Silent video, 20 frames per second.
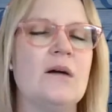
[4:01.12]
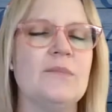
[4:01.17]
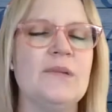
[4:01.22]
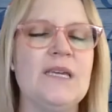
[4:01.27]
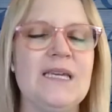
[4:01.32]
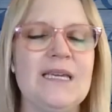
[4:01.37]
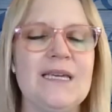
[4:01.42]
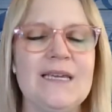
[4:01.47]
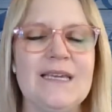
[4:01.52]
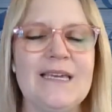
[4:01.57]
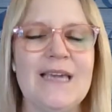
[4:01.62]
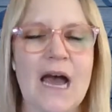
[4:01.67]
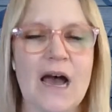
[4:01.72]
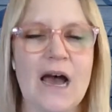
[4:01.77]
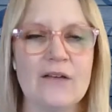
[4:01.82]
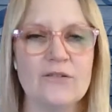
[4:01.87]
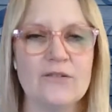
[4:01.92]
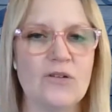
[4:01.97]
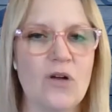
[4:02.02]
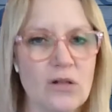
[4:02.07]
he
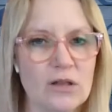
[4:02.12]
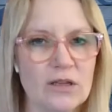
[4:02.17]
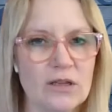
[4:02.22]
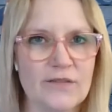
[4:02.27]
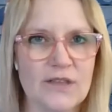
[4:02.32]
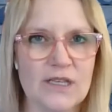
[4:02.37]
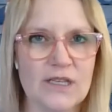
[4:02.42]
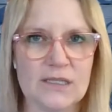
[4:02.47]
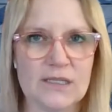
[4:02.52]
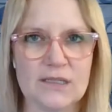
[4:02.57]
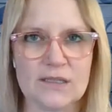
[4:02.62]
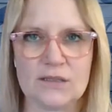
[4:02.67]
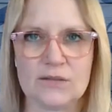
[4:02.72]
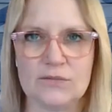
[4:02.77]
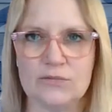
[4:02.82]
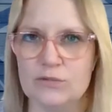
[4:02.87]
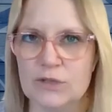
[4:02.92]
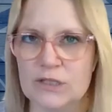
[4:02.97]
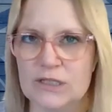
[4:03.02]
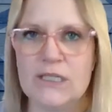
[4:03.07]
gathered all of this
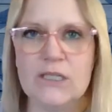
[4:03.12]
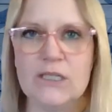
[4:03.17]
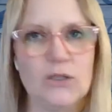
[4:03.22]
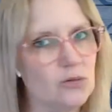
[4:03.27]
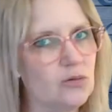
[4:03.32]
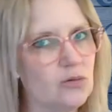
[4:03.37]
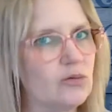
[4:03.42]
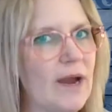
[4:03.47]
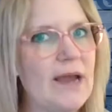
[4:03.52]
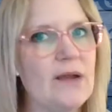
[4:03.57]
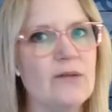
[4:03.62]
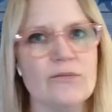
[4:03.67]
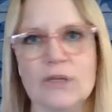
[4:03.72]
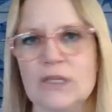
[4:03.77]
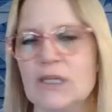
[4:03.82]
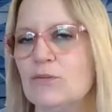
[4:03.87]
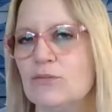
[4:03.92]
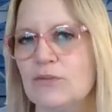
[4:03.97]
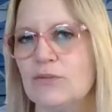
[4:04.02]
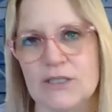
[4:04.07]
really great,
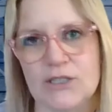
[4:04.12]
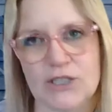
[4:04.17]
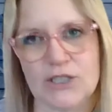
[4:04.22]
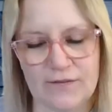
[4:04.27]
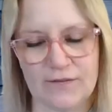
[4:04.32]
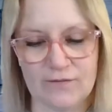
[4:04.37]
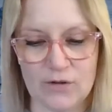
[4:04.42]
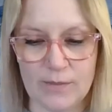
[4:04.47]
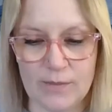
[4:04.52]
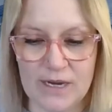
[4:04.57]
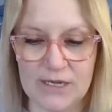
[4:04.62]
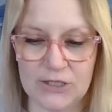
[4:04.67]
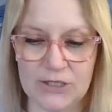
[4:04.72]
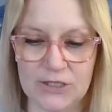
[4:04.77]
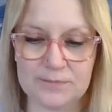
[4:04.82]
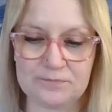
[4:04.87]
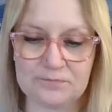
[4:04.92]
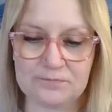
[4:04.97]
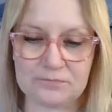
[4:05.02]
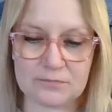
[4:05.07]
really rich information.